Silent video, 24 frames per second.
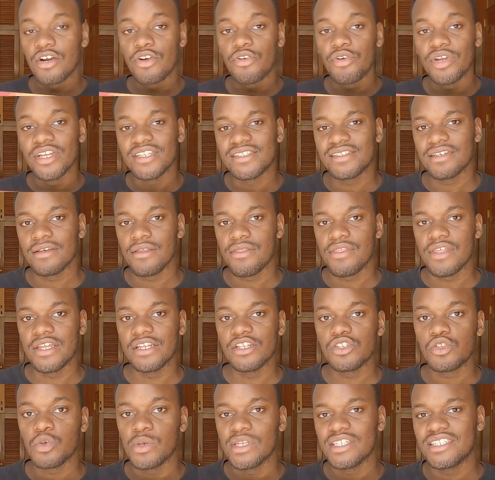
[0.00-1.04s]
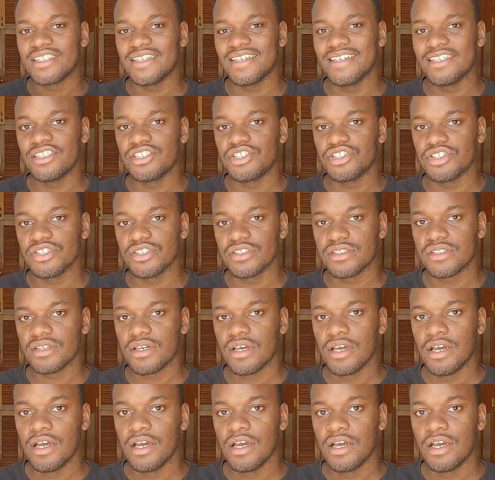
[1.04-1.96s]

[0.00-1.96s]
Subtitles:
greater than 20 inches.